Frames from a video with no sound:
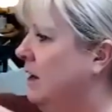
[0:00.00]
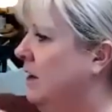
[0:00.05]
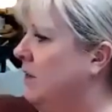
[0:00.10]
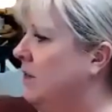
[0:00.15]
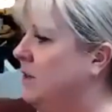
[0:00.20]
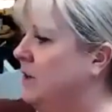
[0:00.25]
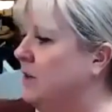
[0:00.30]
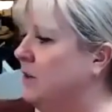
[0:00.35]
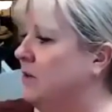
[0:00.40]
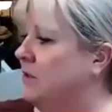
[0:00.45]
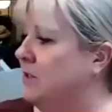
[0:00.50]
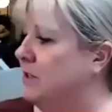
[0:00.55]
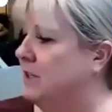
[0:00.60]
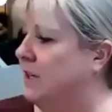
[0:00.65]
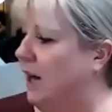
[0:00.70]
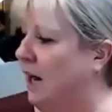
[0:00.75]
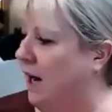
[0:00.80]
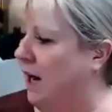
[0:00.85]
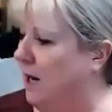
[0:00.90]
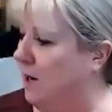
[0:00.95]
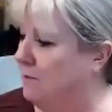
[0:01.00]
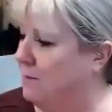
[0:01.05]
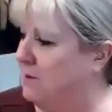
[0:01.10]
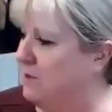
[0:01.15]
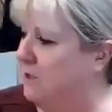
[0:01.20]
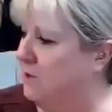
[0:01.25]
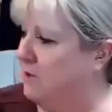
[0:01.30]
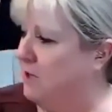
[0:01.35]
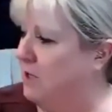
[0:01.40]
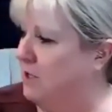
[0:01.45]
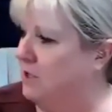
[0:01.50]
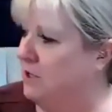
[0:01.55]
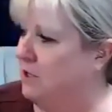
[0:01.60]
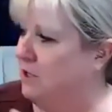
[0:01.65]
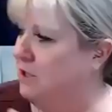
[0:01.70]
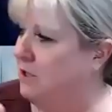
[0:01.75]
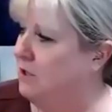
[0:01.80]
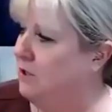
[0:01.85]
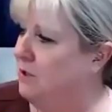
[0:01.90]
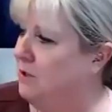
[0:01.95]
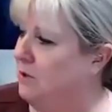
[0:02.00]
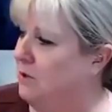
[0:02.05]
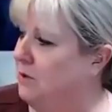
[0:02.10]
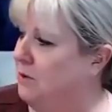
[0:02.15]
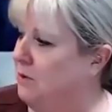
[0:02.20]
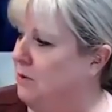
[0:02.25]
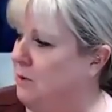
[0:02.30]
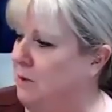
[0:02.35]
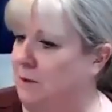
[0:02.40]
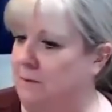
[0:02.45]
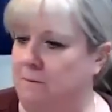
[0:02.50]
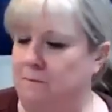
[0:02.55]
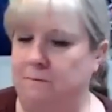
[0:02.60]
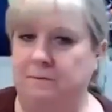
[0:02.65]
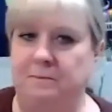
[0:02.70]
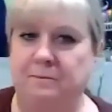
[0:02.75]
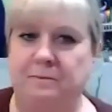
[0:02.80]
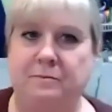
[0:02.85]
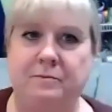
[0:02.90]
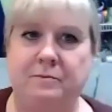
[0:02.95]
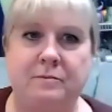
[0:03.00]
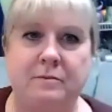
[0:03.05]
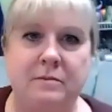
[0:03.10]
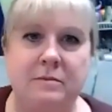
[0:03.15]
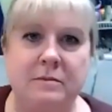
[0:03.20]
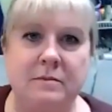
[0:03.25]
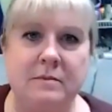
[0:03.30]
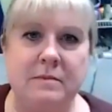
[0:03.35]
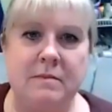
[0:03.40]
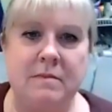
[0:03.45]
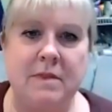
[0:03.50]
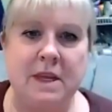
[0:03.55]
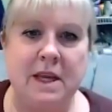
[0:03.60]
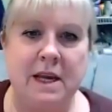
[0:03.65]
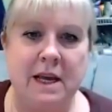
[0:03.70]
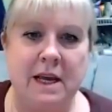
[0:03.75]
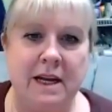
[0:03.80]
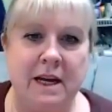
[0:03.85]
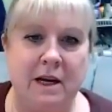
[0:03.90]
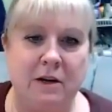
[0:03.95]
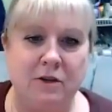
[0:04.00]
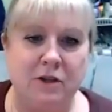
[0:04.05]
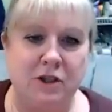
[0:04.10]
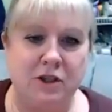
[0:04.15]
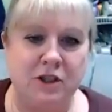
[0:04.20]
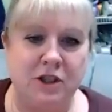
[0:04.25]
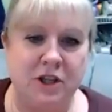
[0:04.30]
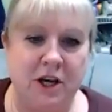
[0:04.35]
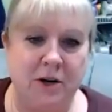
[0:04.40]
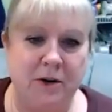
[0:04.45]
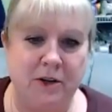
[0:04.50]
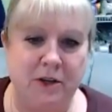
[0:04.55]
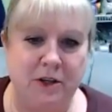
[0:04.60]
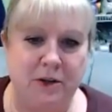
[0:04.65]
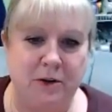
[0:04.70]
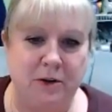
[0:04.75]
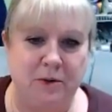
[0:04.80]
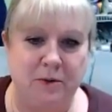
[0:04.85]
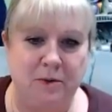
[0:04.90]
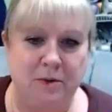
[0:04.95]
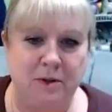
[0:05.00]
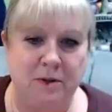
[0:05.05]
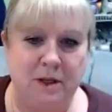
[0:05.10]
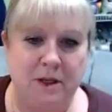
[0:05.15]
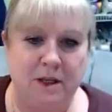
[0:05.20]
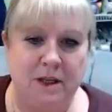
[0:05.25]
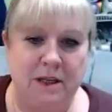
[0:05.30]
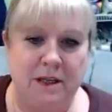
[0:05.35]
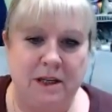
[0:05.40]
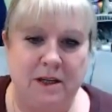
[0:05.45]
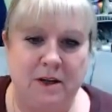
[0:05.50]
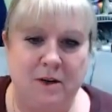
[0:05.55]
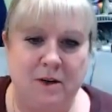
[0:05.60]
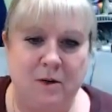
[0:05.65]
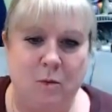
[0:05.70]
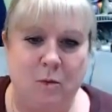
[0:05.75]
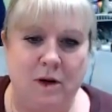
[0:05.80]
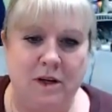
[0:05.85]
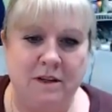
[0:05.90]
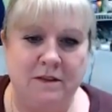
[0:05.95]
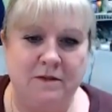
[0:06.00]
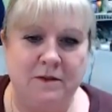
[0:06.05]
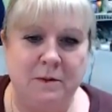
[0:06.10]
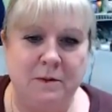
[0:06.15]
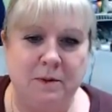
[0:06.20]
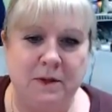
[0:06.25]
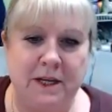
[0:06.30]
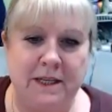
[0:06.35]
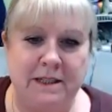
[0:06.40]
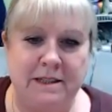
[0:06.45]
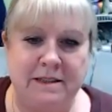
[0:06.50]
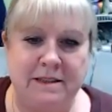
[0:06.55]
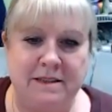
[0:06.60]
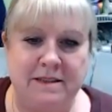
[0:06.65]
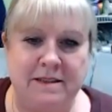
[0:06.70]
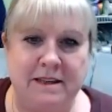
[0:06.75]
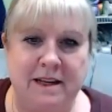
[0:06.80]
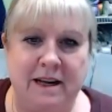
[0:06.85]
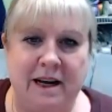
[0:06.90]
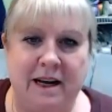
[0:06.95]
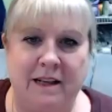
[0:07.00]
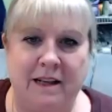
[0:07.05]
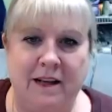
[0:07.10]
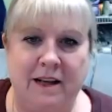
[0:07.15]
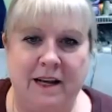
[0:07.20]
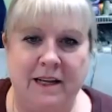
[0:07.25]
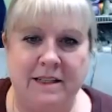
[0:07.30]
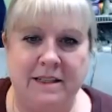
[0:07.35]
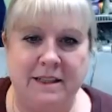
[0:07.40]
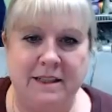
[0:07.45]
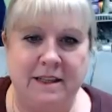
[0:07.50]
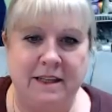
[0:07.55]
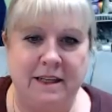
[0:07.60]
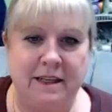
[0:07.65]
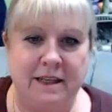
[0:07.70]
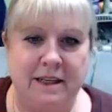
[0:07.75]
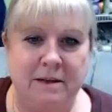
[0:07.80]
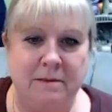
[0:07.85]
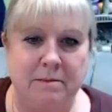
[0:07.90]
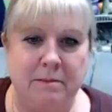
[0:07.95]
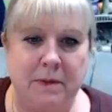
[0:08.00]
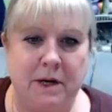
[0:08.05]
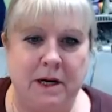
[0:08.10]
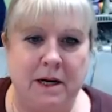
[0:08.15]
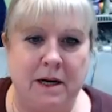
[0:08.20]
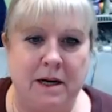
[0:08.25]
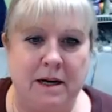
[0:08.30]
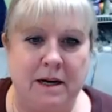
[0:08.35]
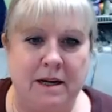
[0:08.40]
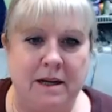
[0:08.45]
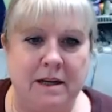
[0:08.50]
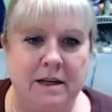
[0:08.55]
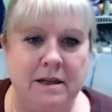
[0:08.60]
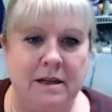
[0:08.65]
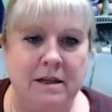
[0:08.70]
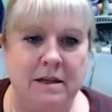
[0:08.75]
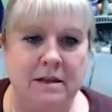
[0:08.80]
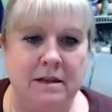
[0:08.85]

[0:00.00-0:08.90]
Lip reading: There's cups you can do. And I'll show you one of the places that I like to get my